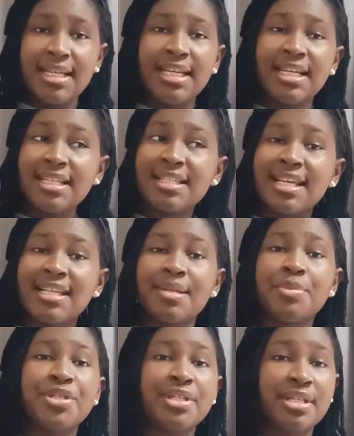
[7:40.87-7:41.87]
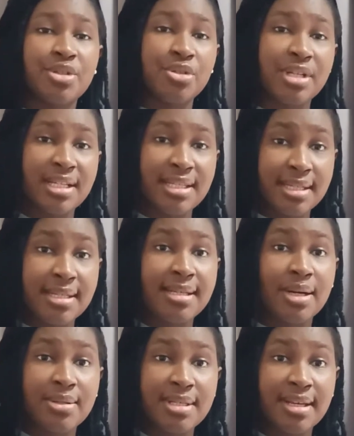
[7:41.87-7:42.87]
In this case, I'm using the student
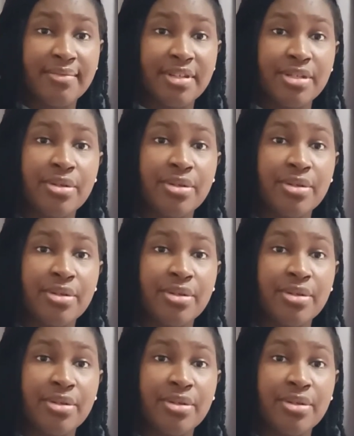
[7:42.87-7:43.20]
discount service.